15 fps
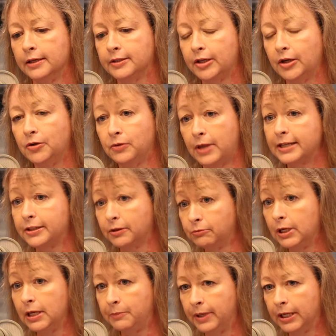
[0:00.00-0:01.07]
So that's a
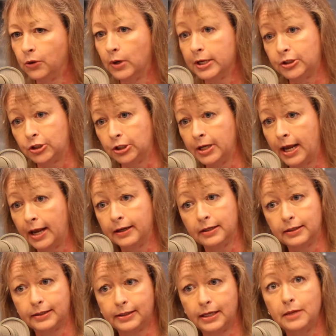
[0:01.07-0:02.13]
really big question, and
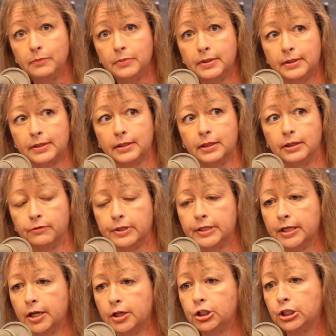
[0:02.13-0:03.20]
it seems that the
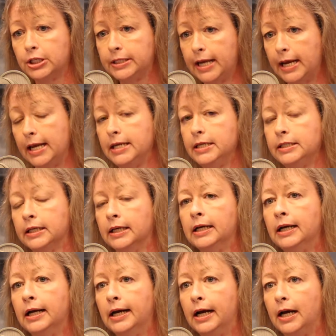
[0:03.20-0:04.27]
research to date,
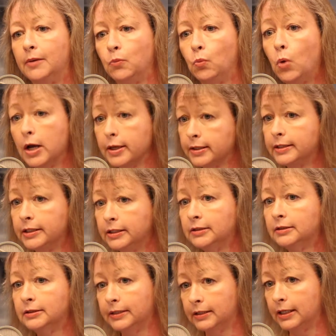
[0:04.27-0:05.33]
um, while
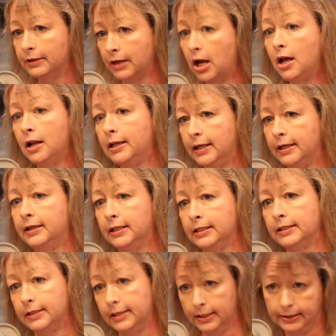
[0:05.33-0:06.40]
still early in,
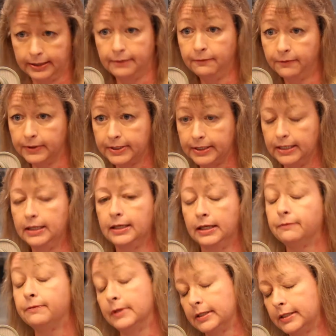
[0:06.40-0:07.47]
in its infancy,
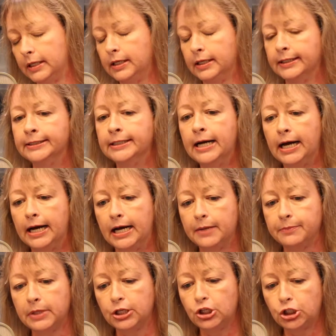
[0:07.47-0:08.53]
infancy yep.
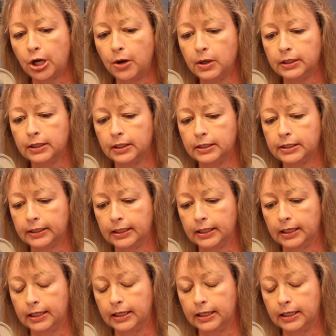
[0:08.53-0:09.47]
um, is showing that,